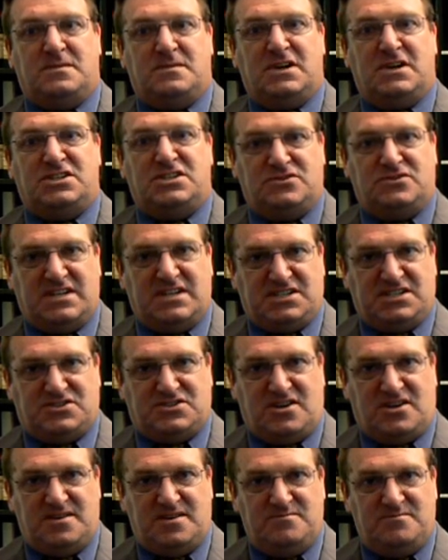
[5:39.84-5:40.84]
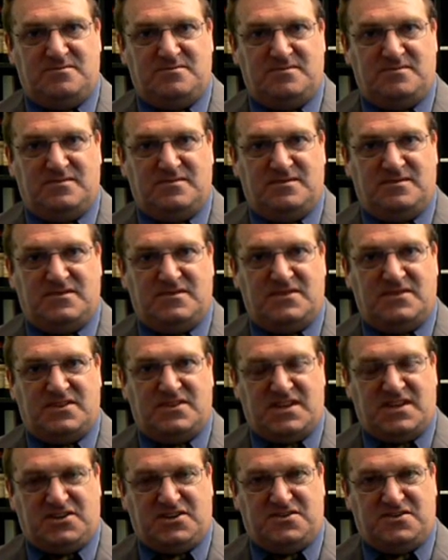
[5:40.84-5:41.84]
until next time,
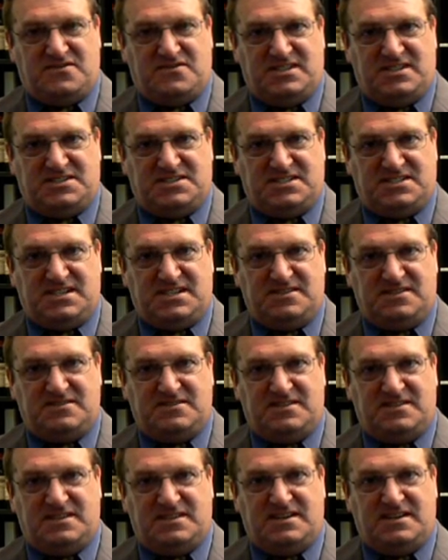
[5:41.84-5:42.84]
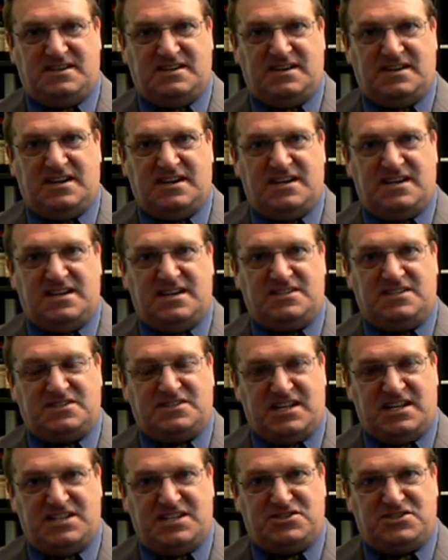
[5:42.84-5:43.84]
thank you for listening and
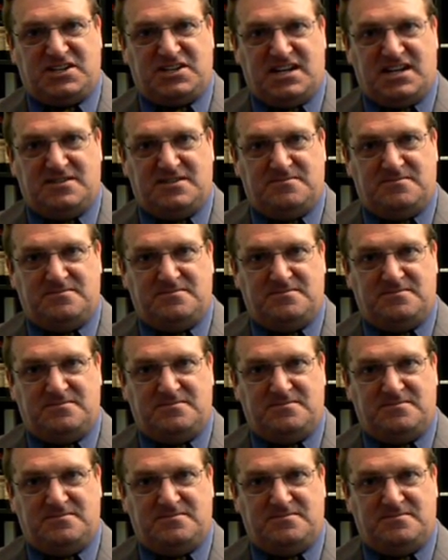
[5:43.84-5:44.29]
get educated.